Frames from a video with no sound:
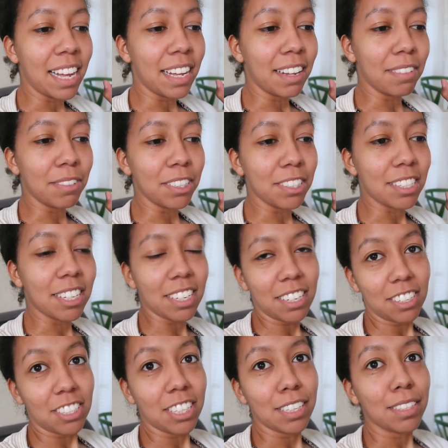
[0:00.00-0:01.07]
We're just
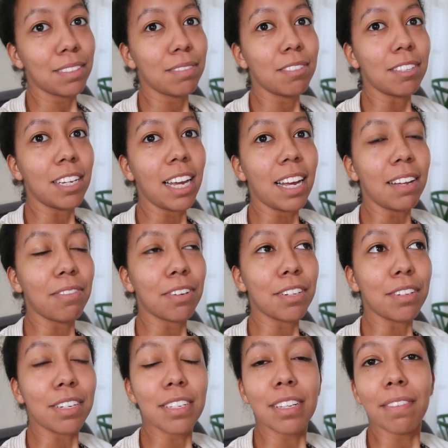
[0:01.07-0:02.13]
gonna chill
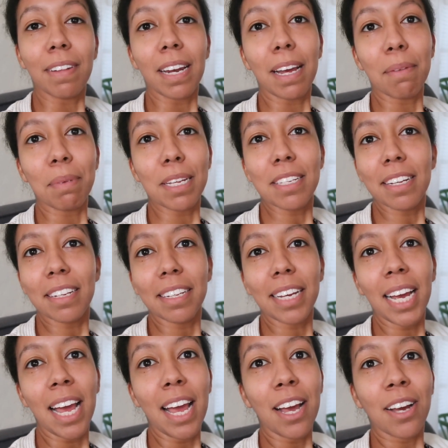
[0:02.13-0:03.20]
for the rest of the night
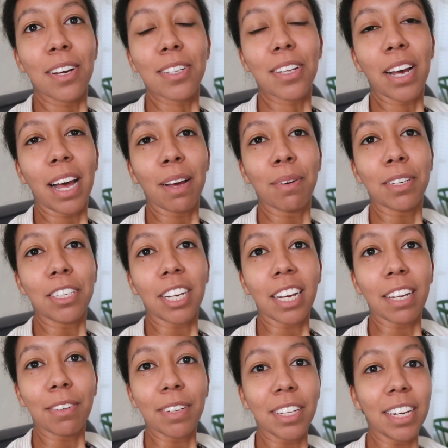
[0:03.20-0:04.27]
basically. So I will
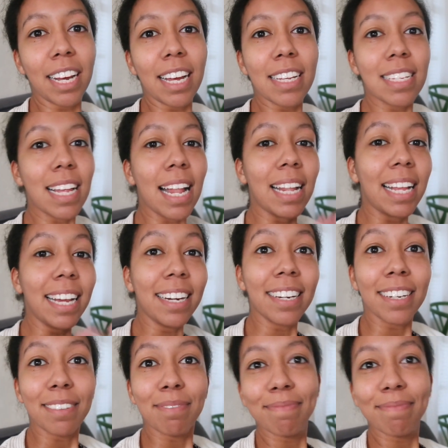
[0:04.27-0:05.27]
check in with you guys later.